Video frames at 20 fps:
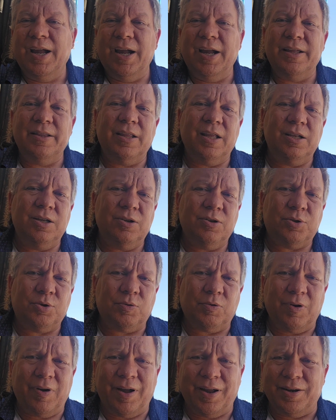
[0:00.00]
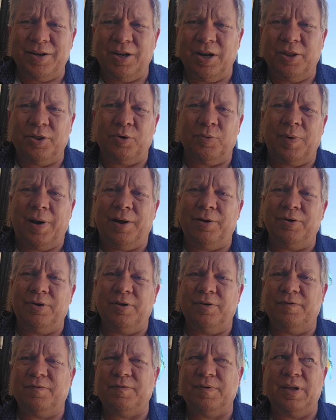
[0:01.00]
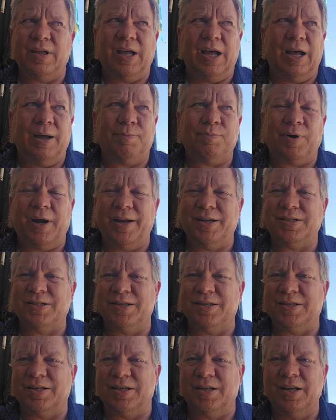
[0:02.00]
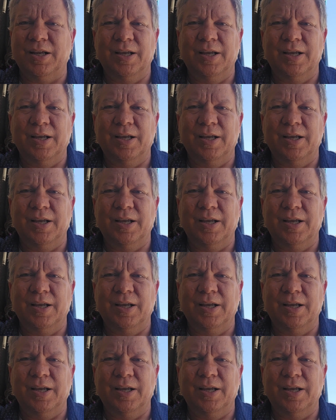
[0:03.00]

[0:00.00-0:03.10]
And then you'll throw out another round of prices,